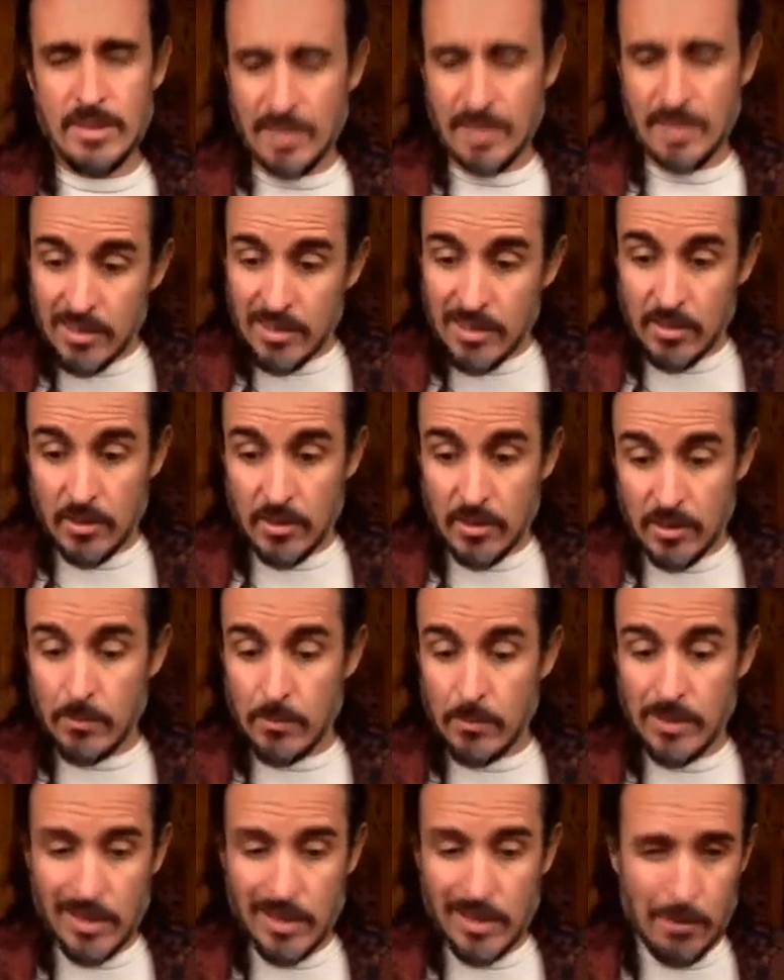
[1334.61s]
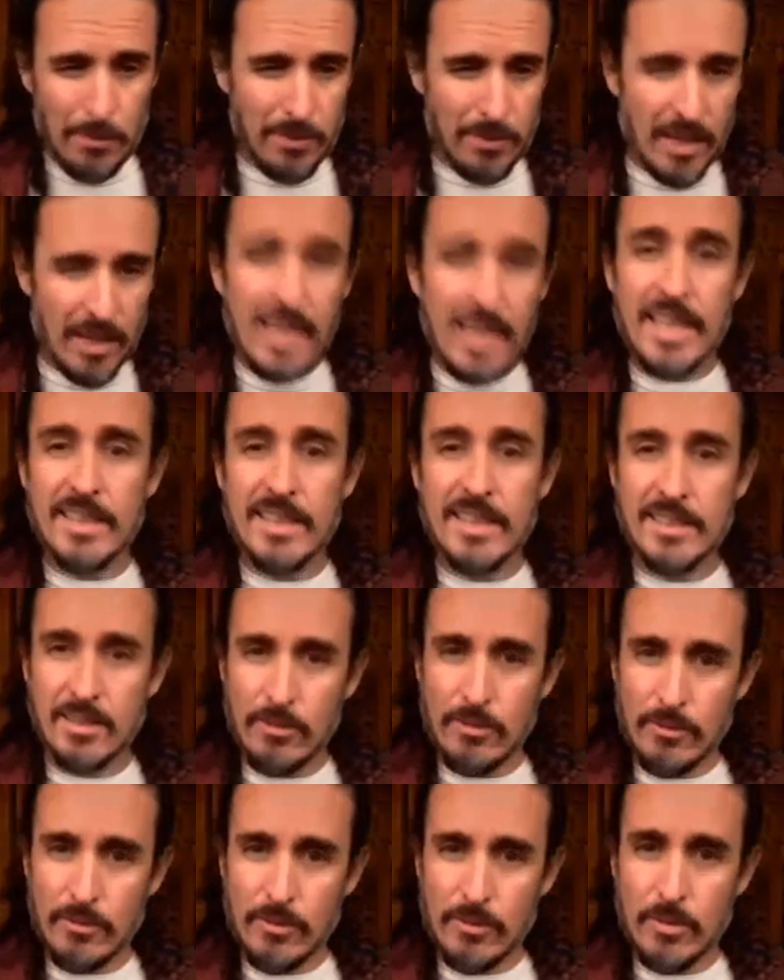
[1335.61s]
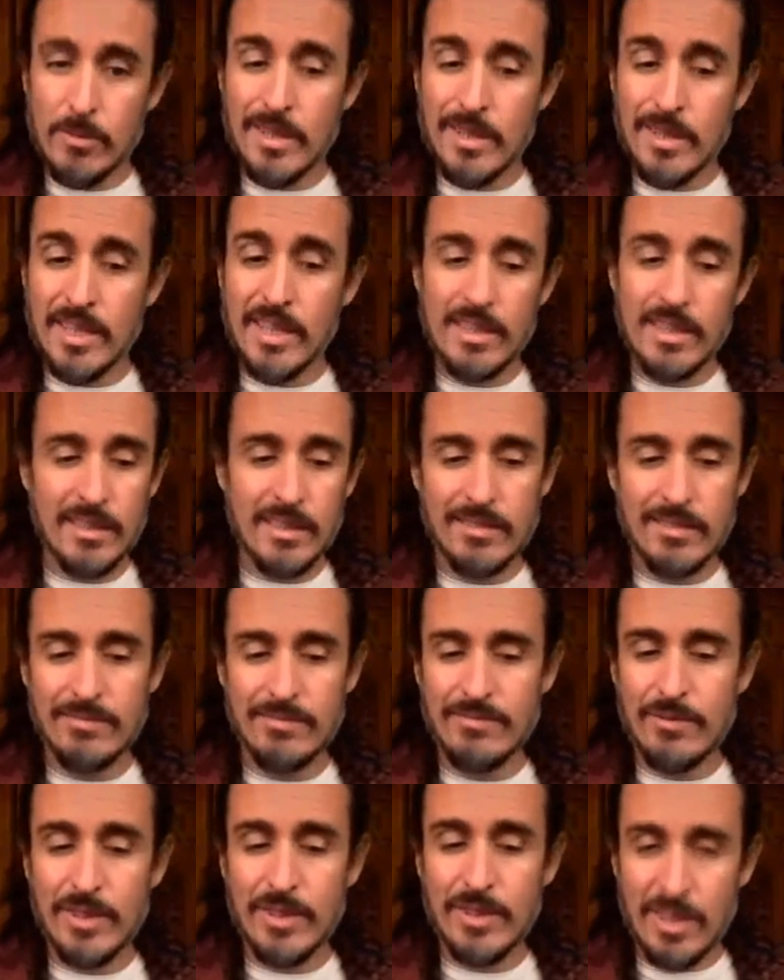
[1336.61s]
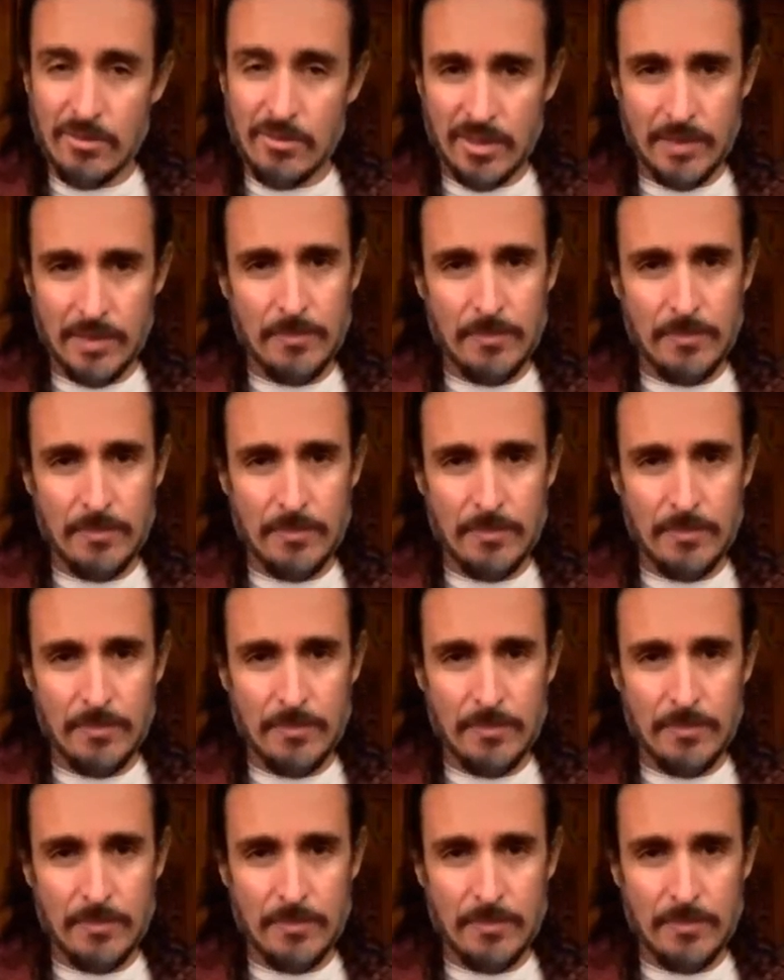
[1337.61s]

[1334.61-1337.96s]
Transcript: Then it's good to be compliant and conformant and forgiving.